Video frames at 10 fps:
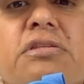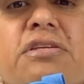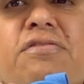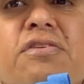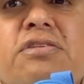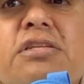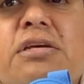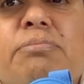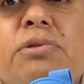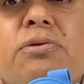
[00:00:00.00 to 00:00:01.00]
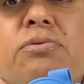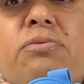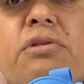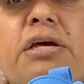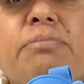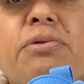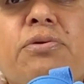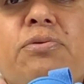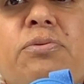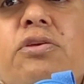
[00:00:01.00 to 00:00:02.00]
Those features that blue, light
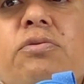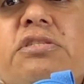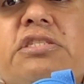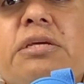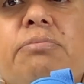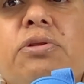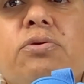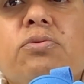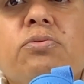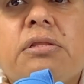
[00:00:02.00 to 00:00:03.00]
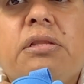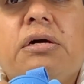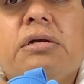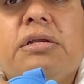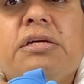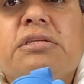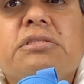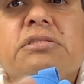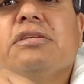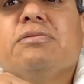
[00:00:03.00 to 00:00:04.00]
blue, UNC blue lock lace.